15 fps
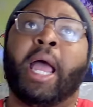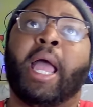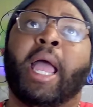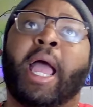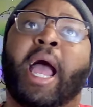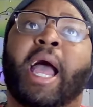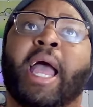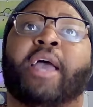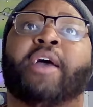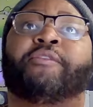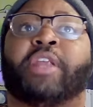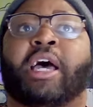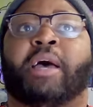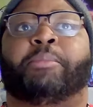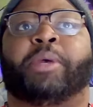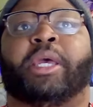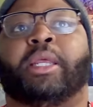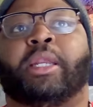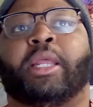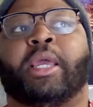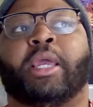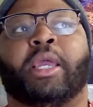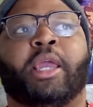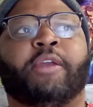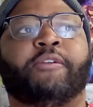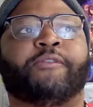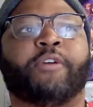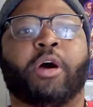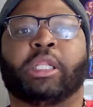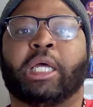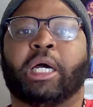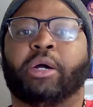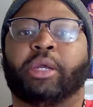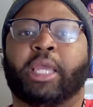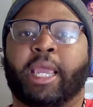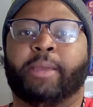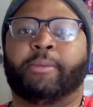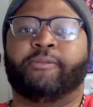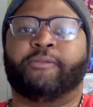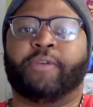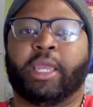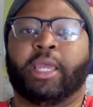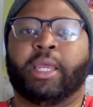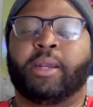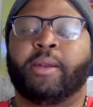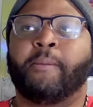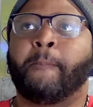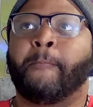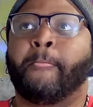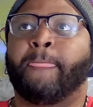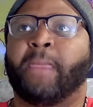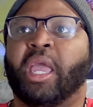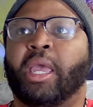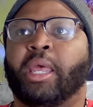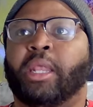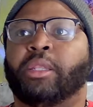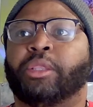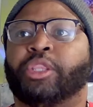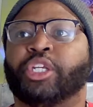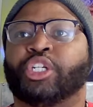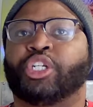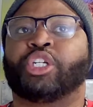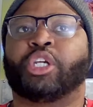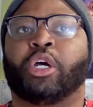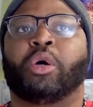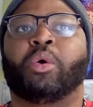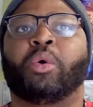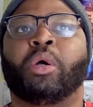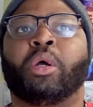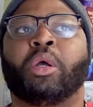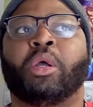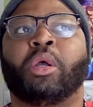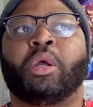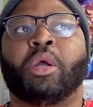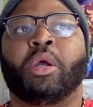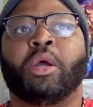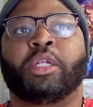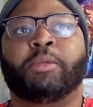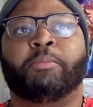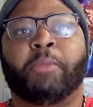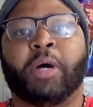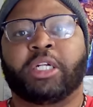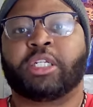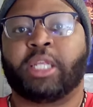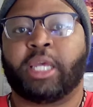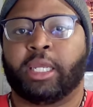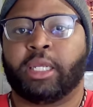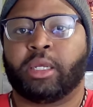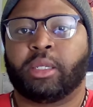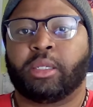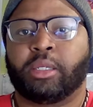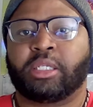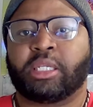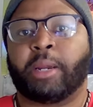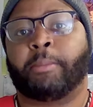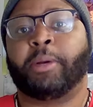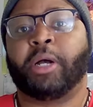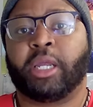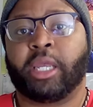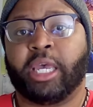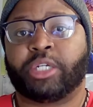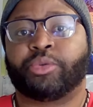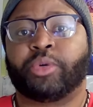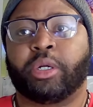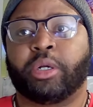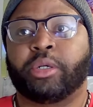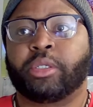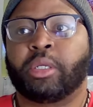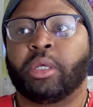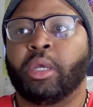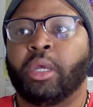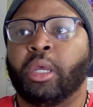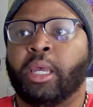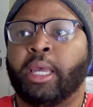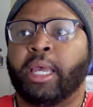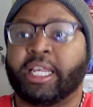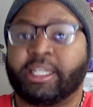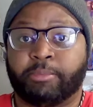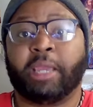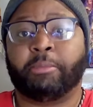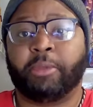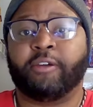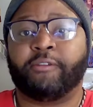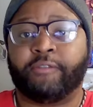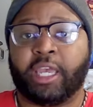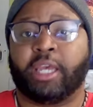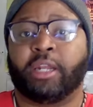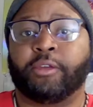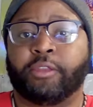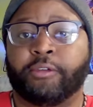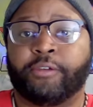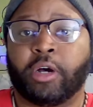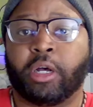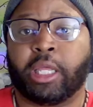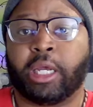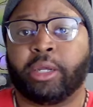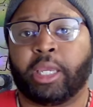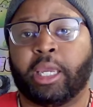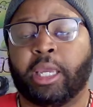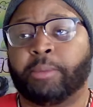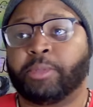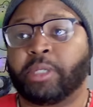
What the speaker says: I have not been a Fallout game fan, and this show, much like Cyberpunk Edgerunners, has made me a fan of the Fallout games.